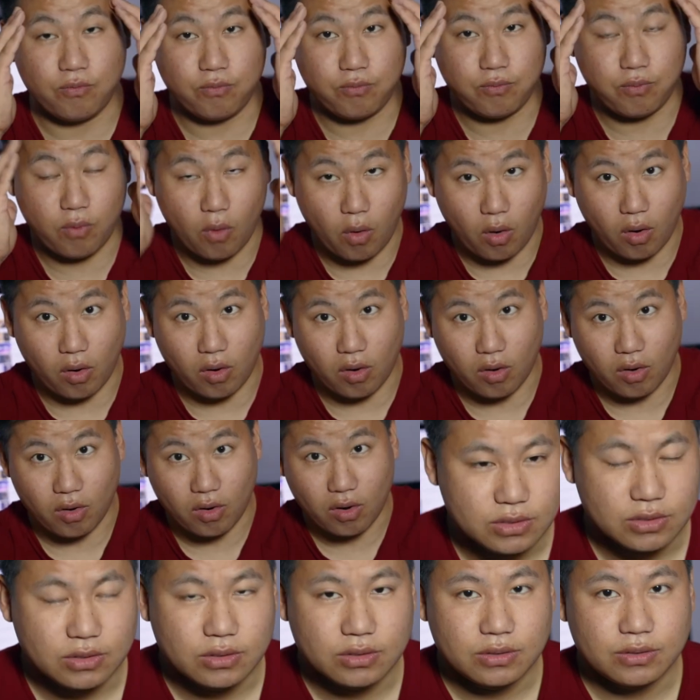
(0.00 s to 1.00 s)
Whoa.
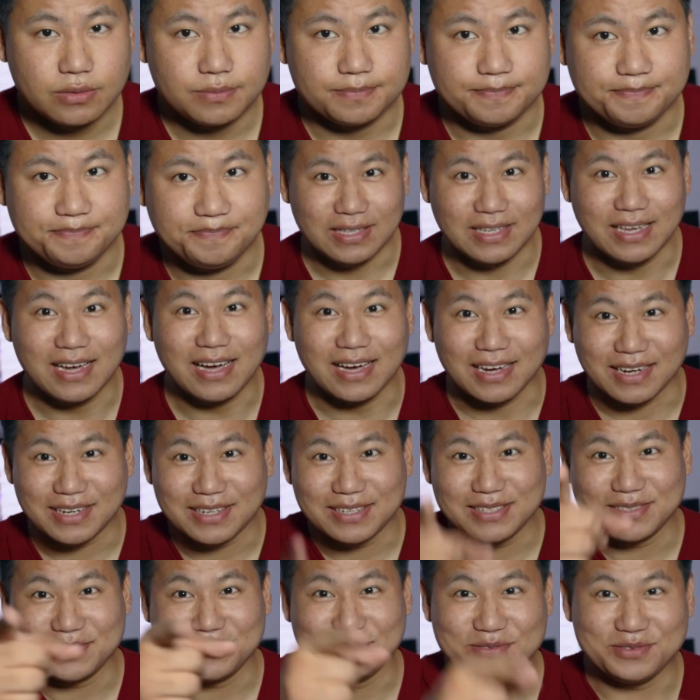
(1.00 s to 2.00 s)
So yeah,
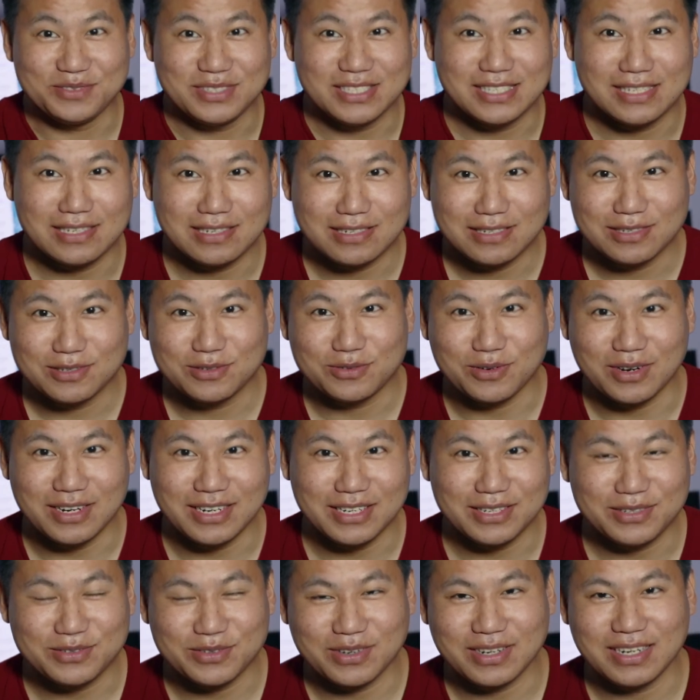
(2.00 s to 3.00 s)
visit
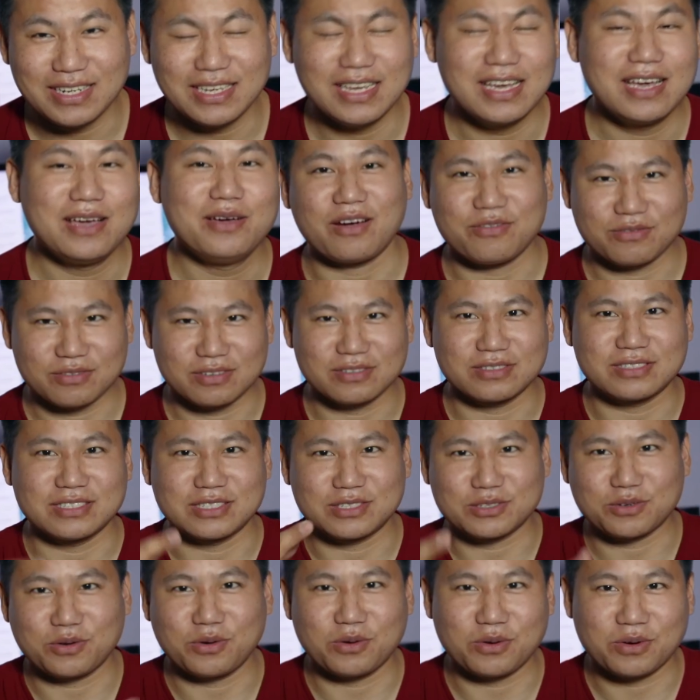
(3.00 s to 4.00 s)
2020 after
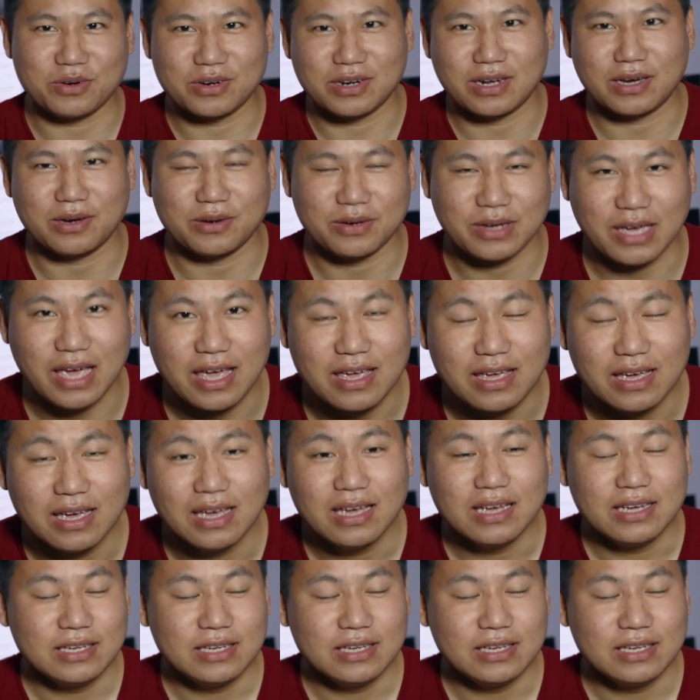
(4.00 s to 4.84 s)
this corona, okay?